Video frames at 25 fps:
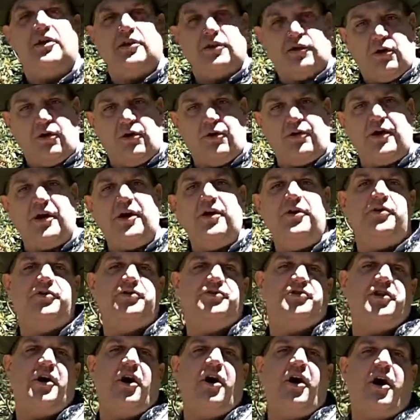Lori,
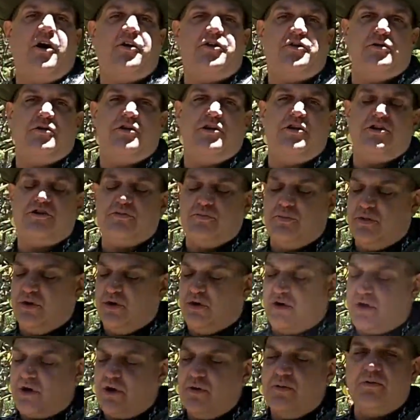who's the author of this
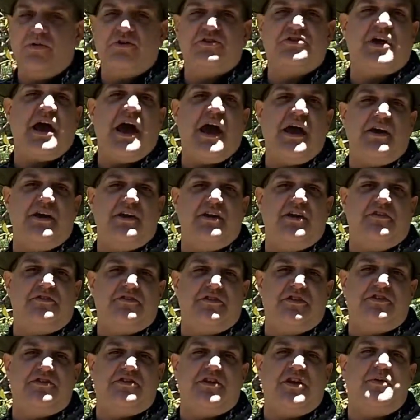book, was kind enough
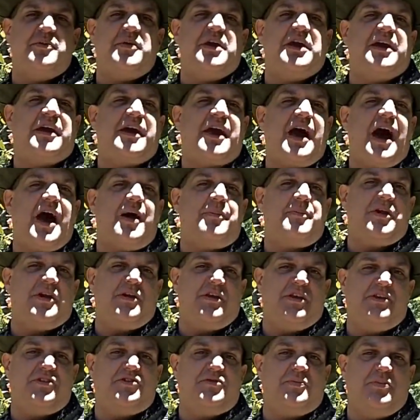to send me a copy of
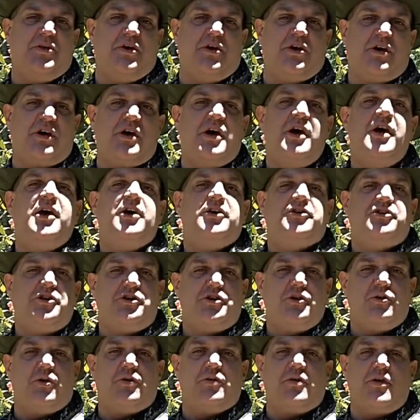this book to
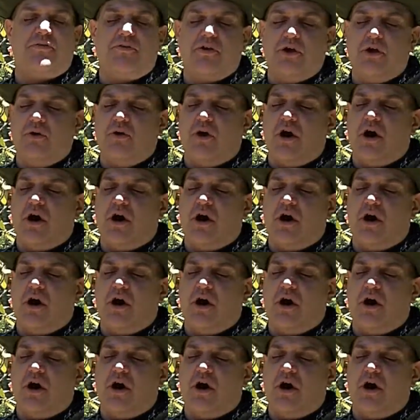do a review